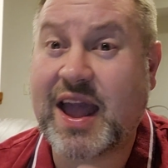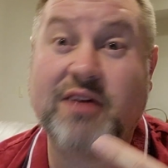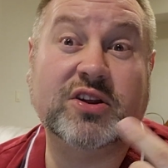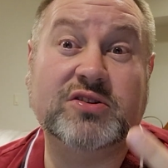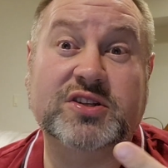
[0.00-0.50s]

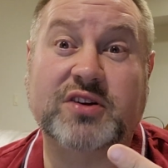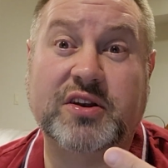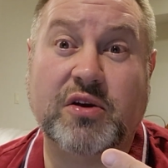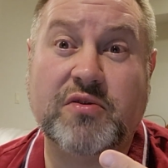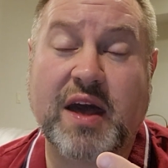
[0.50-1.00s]
How do you
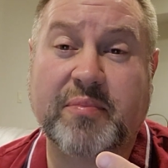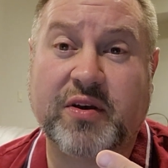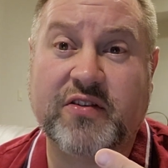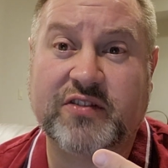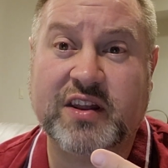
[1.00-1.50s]
decide who that
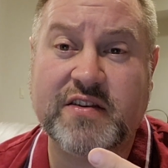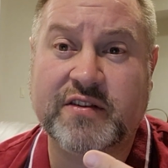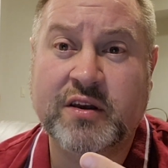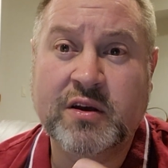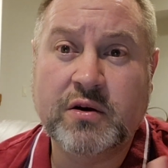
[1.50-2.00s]
person is
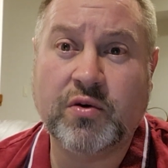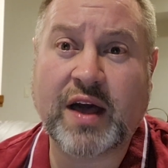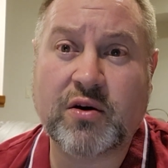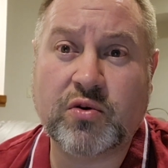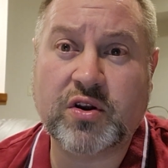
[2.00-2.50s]
or
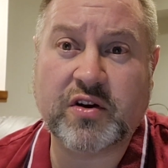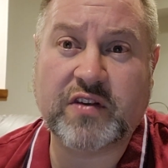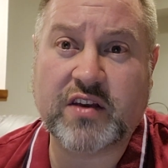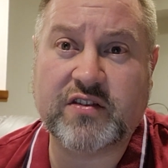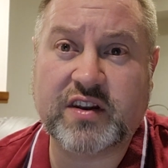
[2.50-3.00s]
that
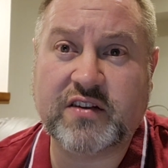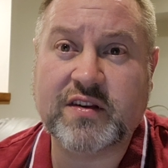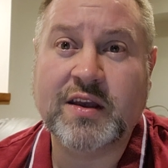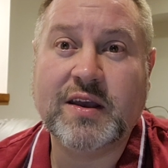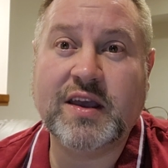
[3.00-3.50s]
organisation is?
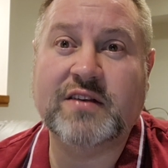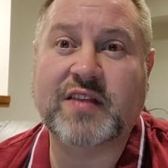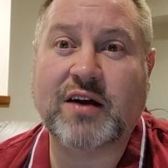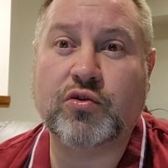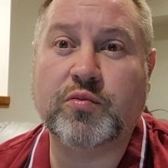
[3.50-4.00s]
Is
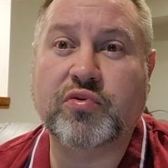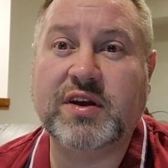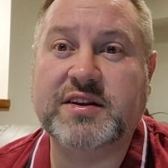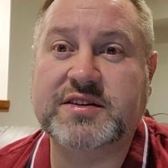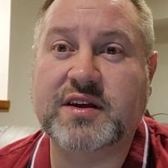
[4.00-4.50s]
that all
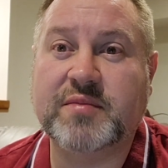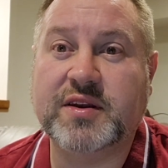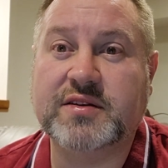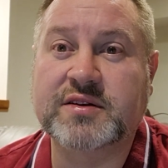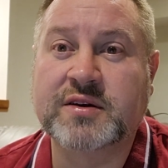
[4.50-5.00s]

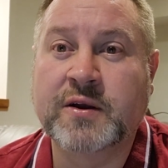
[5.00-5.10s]
predetermined?